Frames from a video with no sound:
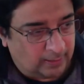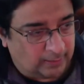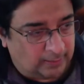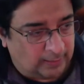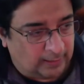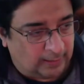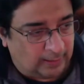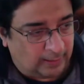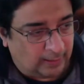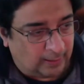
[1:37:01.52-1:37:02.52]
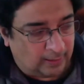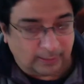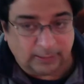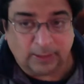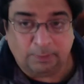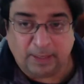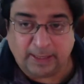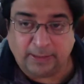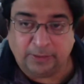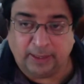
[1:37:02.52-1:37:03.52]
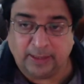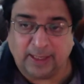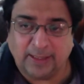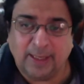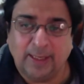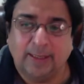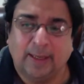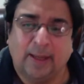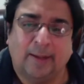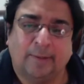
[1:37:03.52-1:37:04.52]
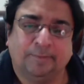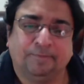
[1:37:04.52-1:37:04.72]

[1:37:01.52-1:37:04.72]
the other basic tricks, I think I'll